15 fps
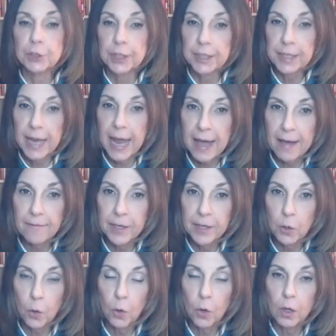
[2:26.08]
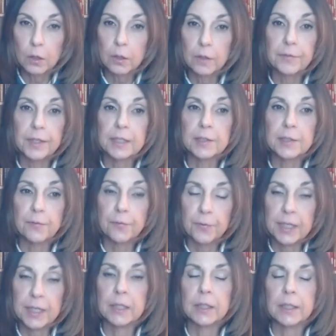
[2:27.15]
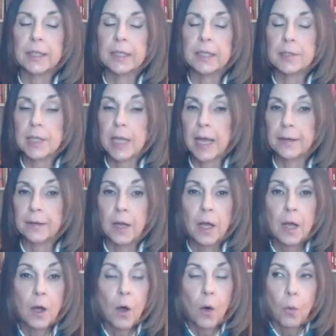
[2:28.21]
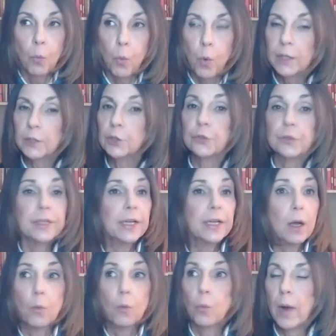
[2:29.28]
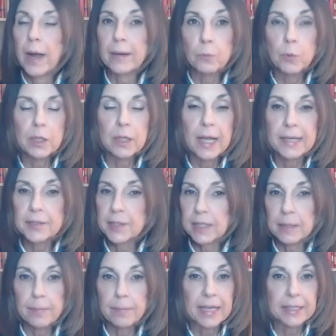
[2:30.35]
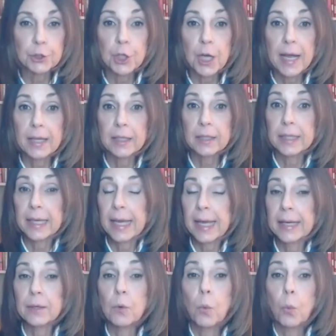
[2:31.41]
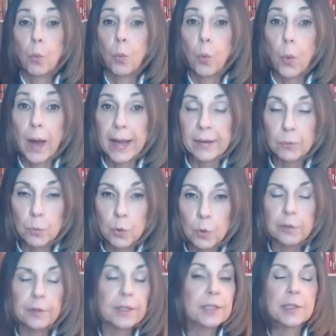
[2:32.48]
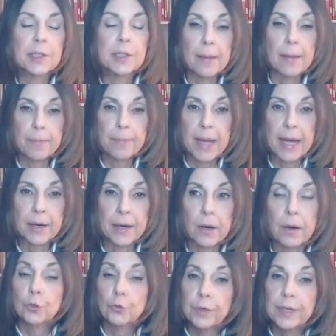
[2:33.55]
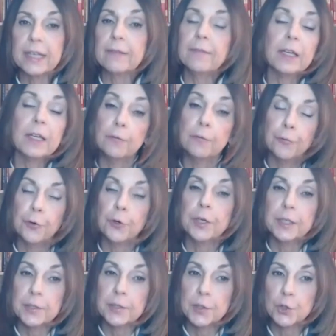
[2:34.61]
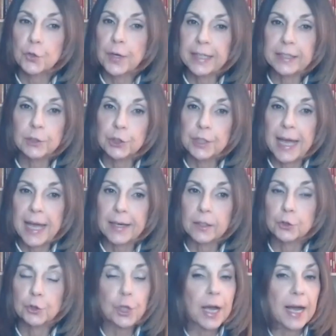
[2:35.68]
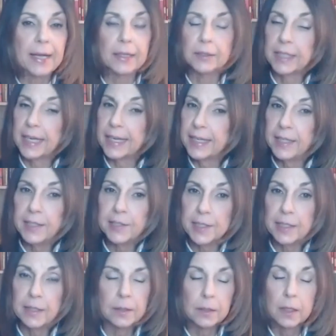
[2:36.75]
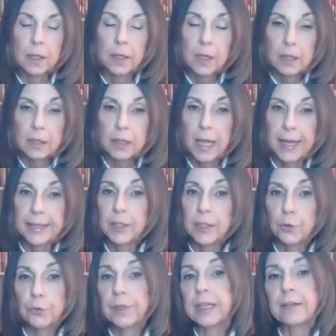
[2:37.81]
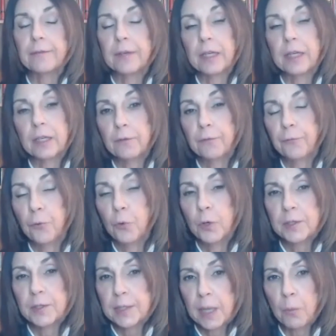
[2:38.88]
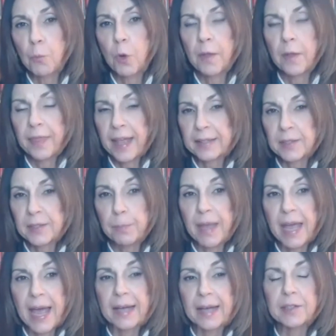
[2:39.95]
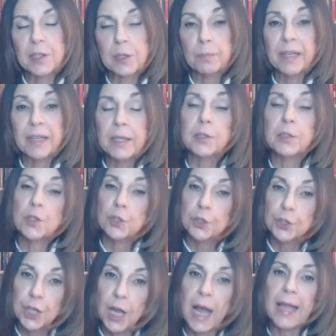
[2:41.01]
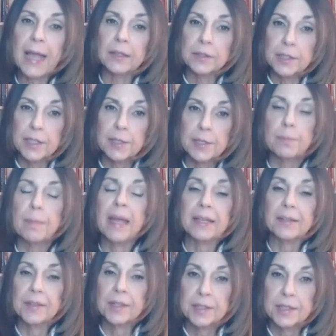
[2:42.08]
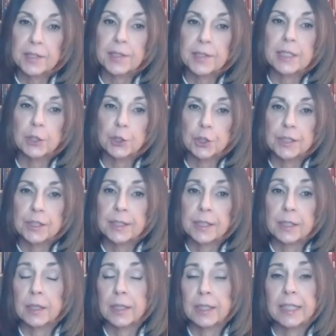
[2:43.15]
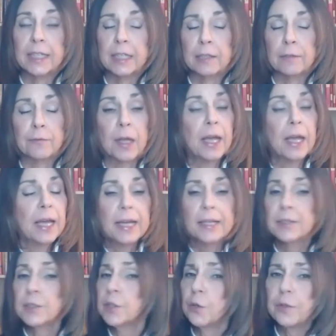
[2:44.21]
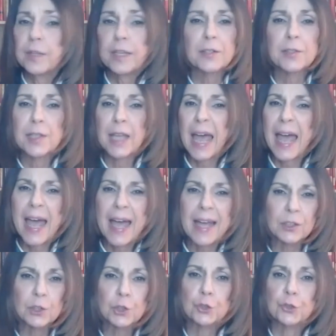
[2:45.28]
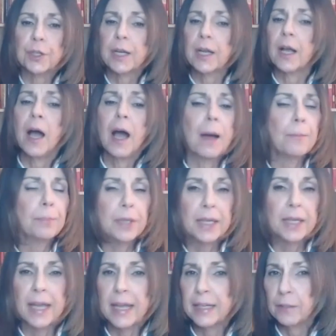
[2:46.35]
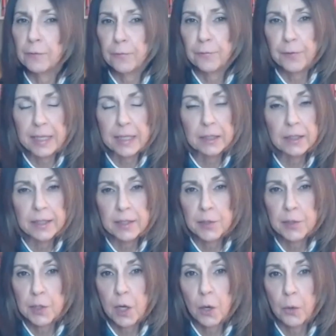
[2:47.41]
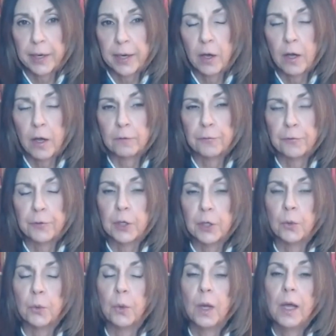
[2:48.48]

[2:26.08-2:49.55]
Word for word: and having all of these feelings and wondering, when will I see my child again? When will this get better? Grieving for an estranged adult child isn't like grieving for someone that's passed because your child has made the decision to leave. And so there's extra complicated feelings going on for you.